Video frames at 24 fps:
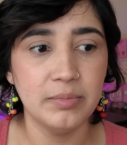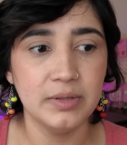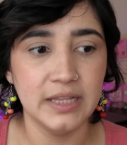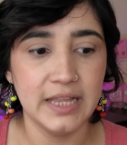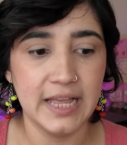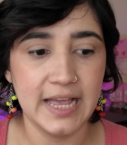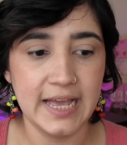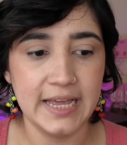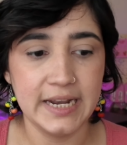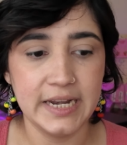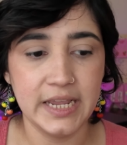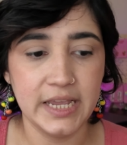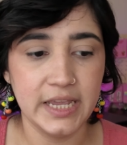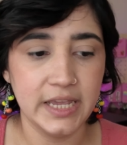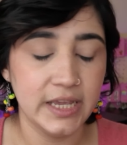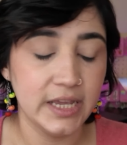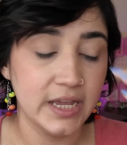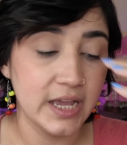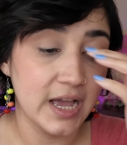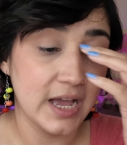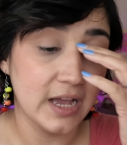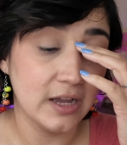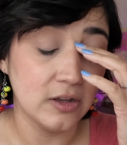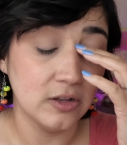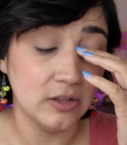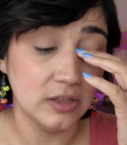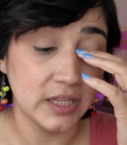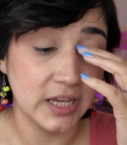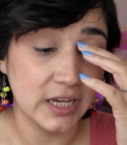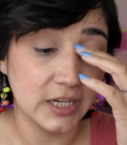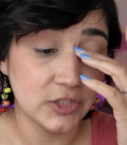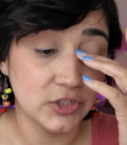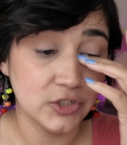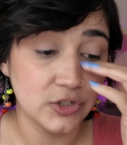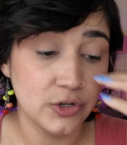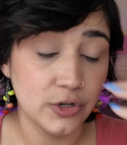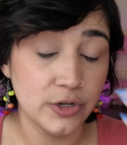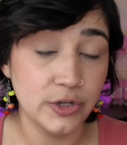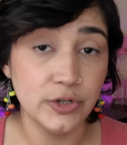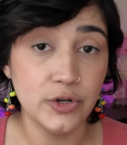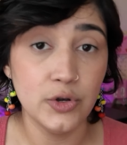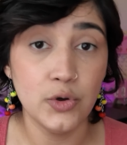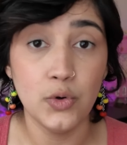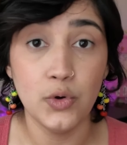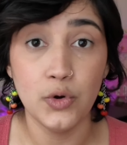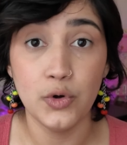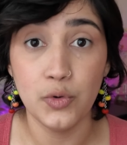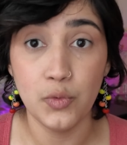planning a collection
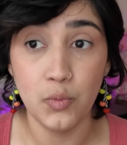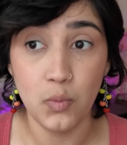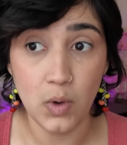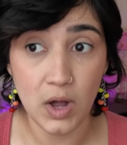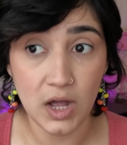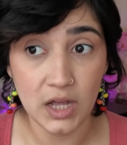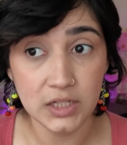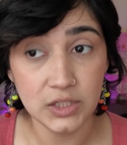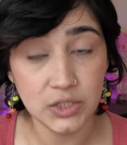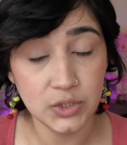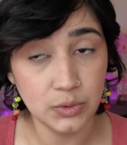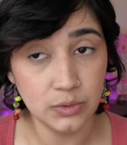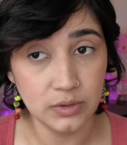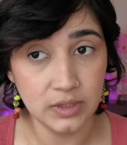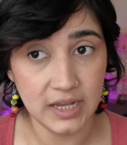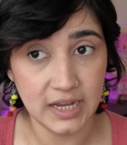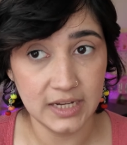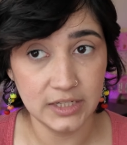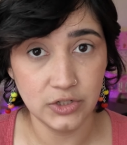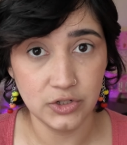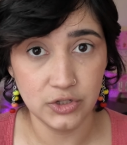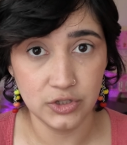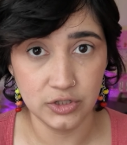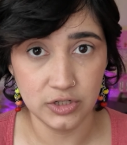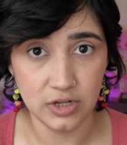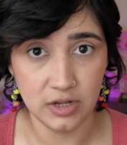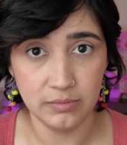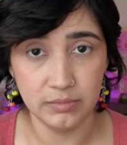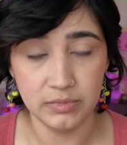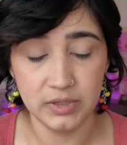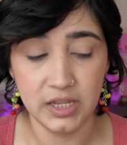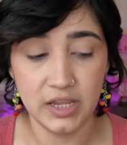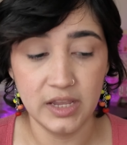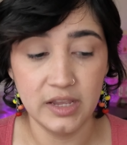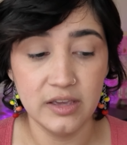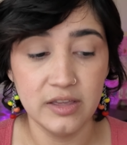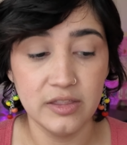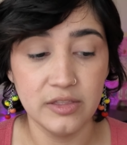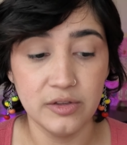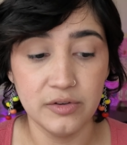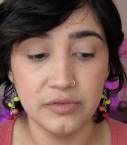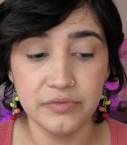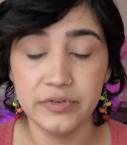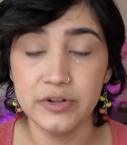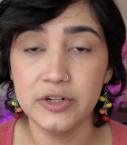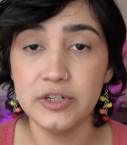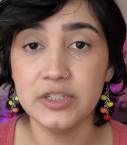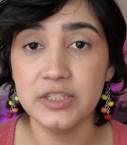or want to launch something, the
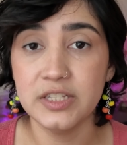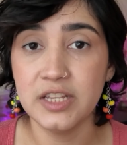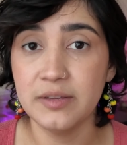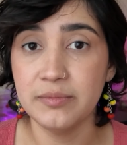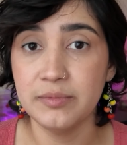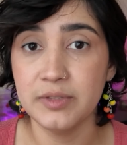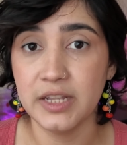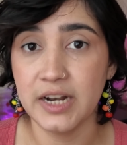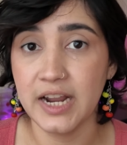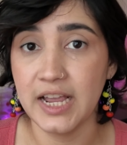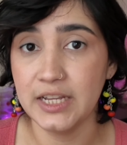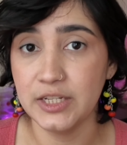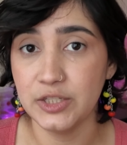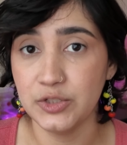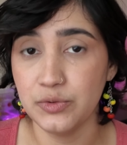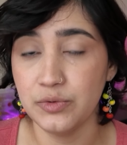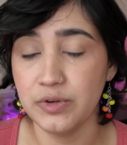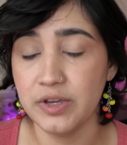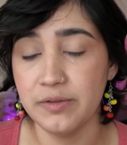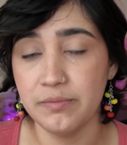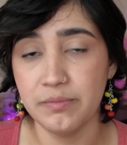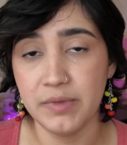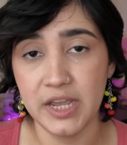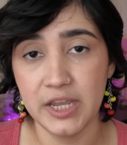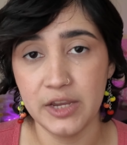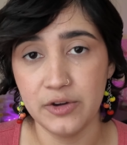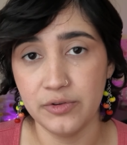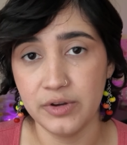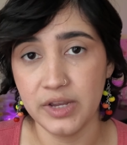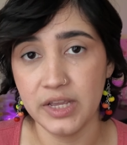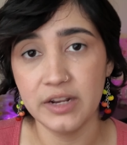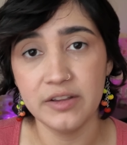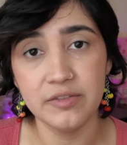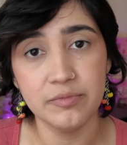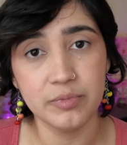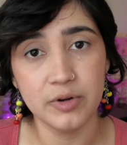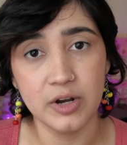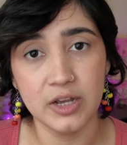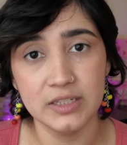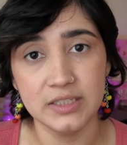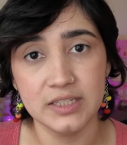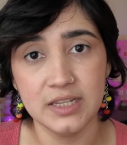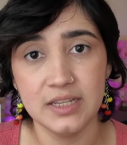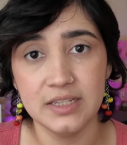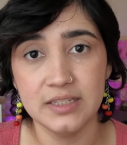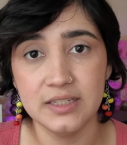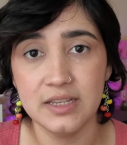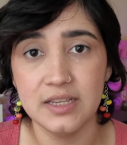first step that I do in my creative
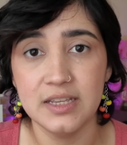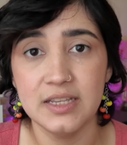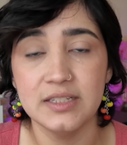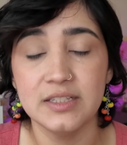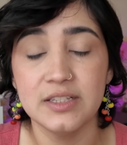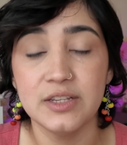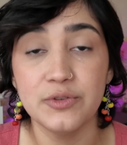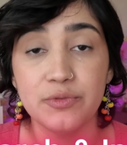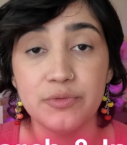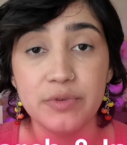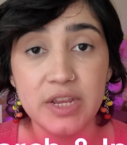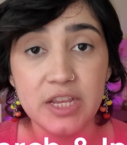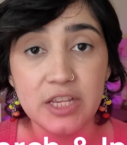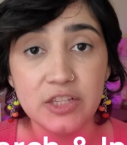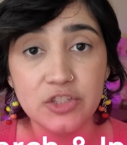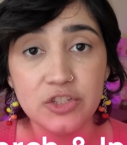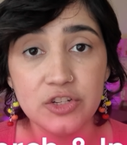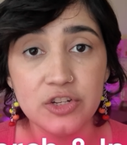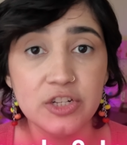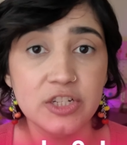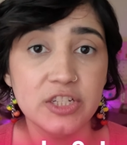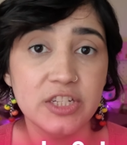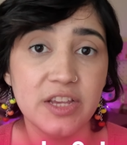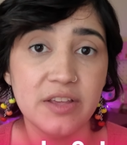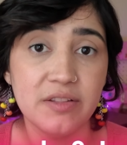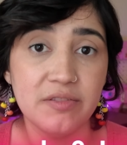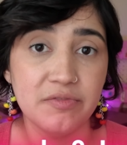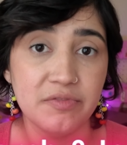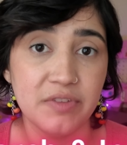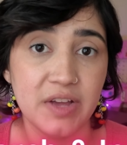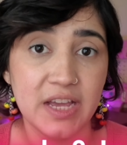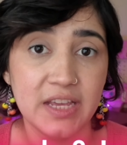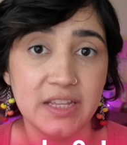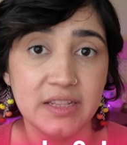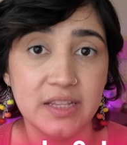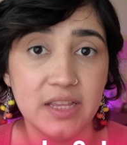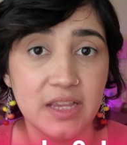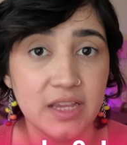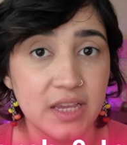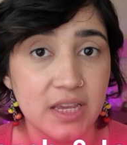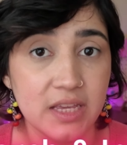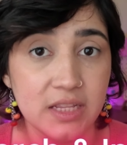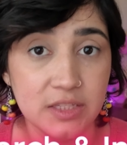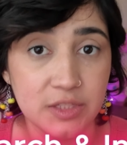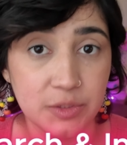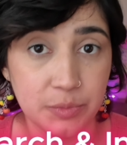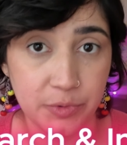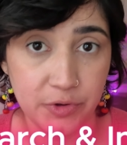process is research and finding
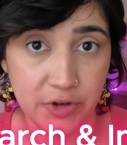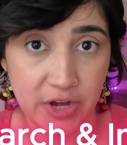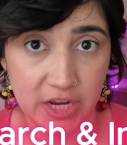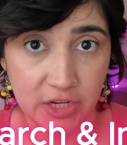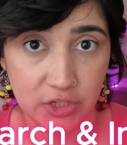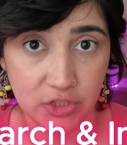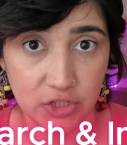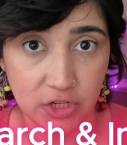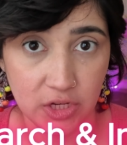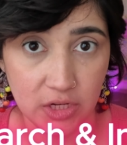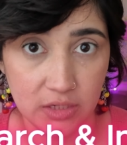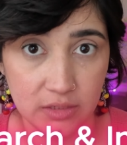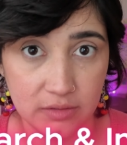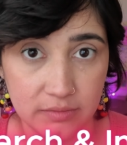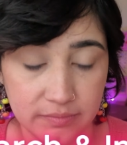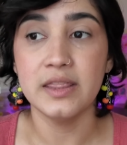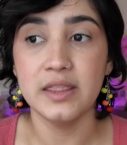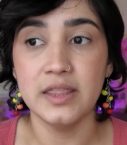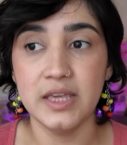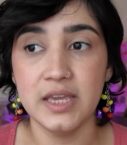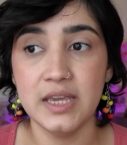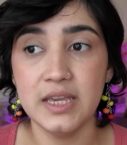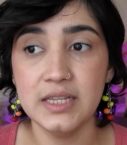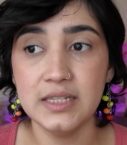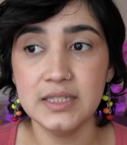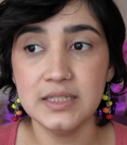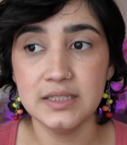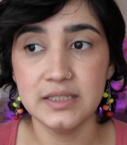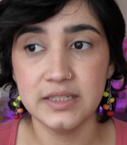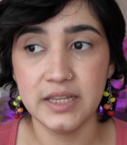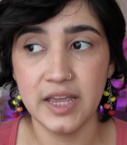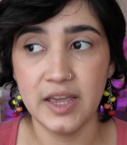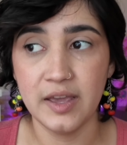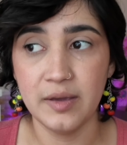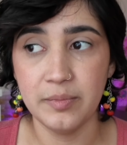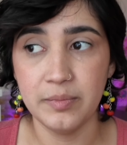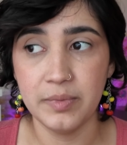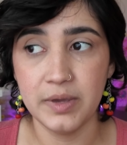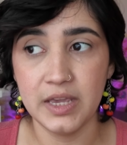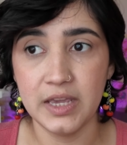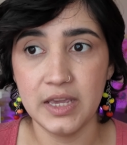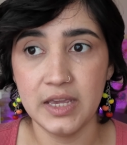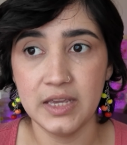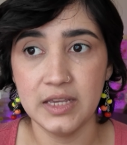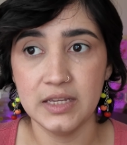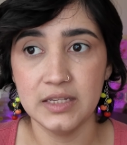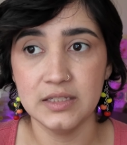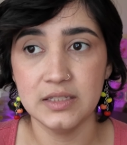inspiration. This step
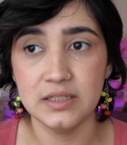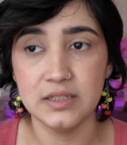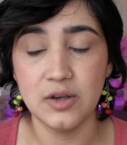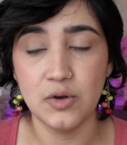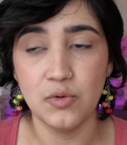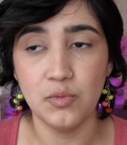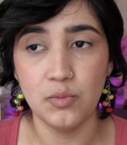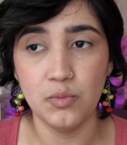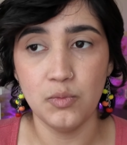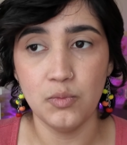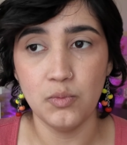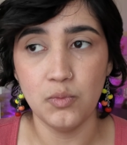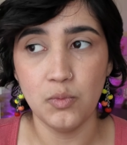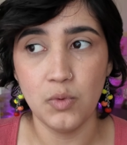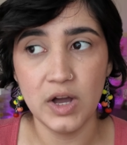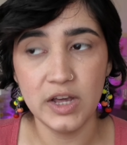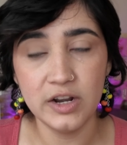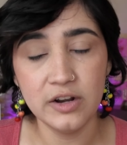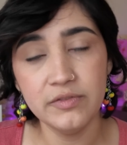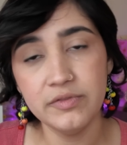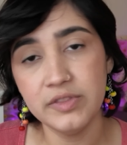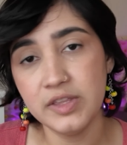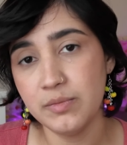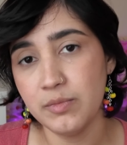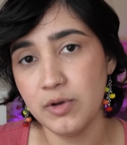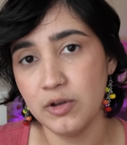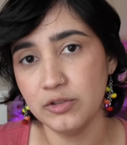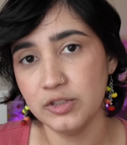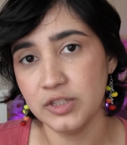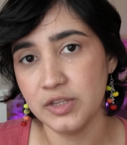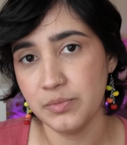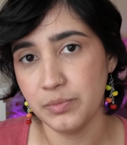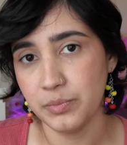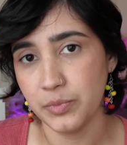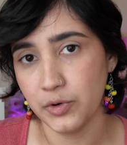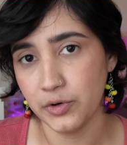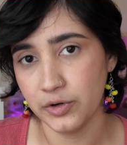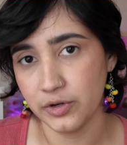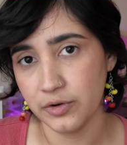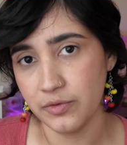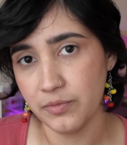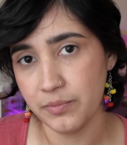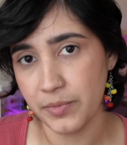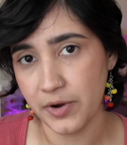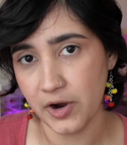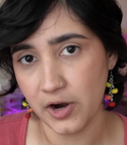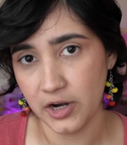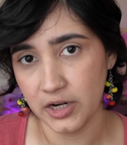is one of the most
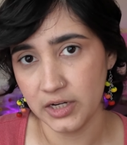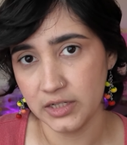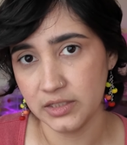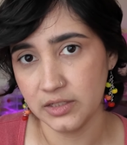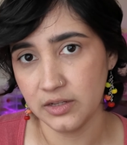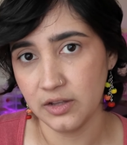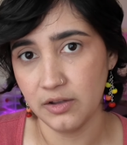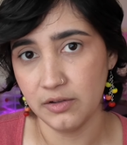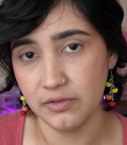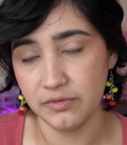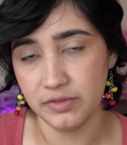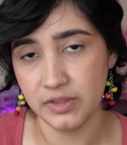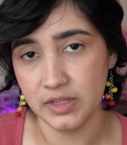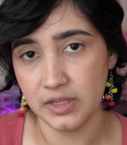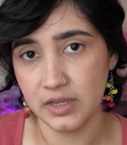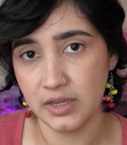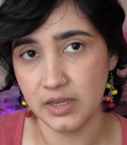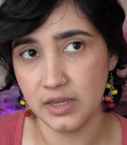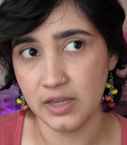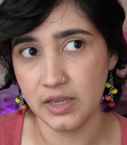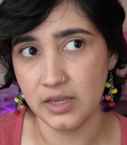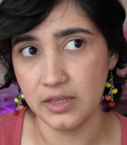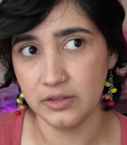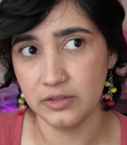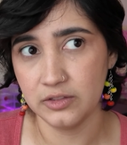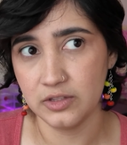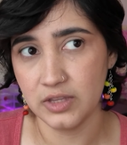important parts of the